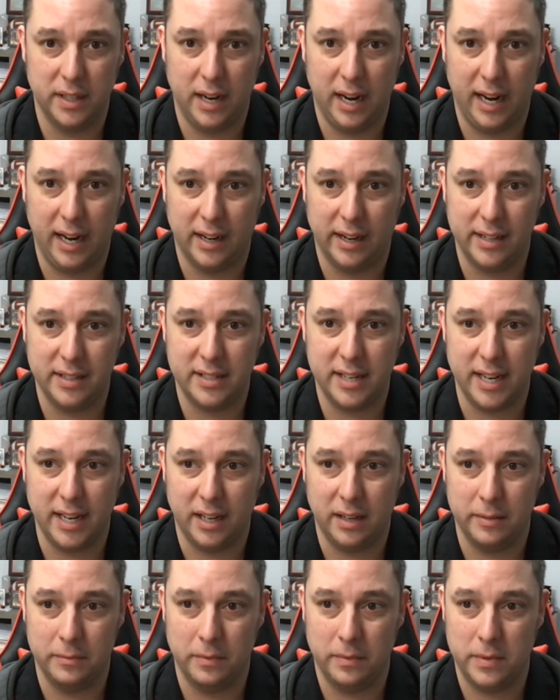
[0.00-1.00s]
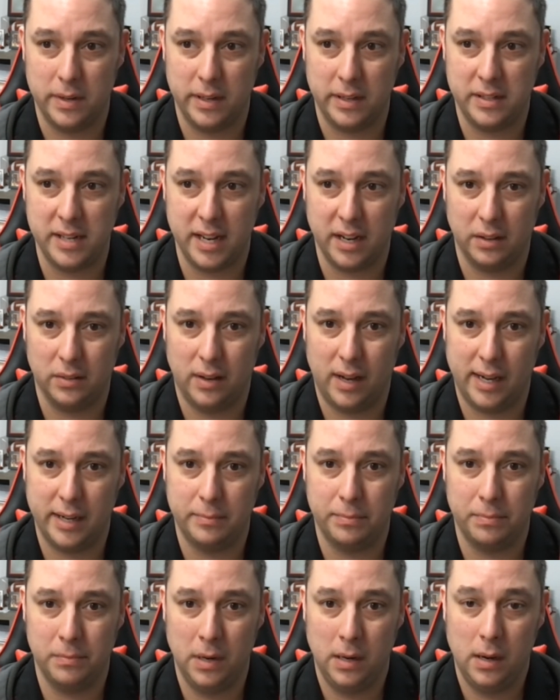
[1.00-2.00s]
and I take a lot of
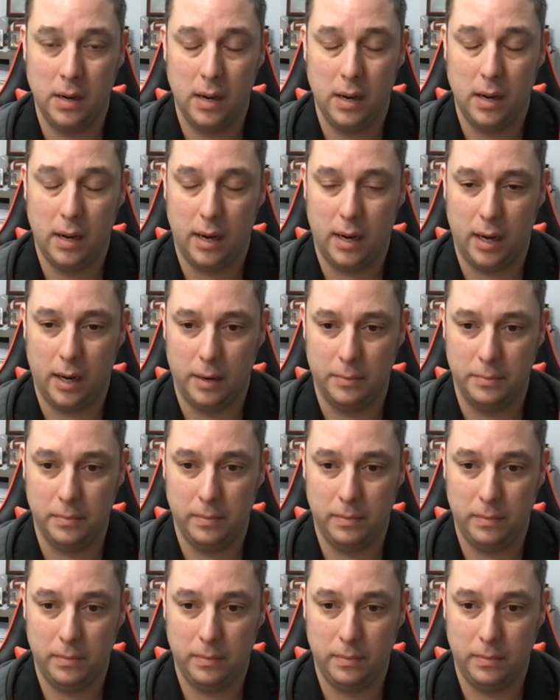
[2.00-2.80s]
uh,